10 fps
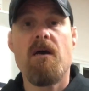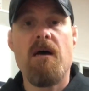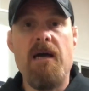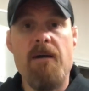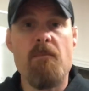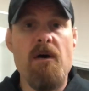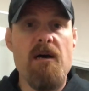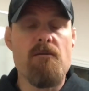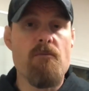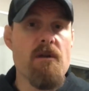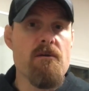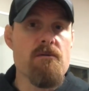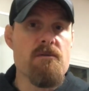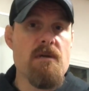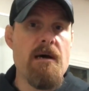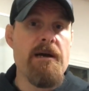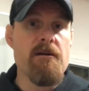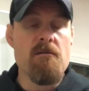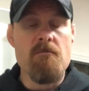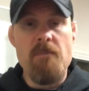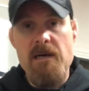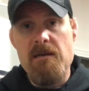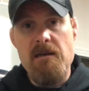I am not one of those iron butt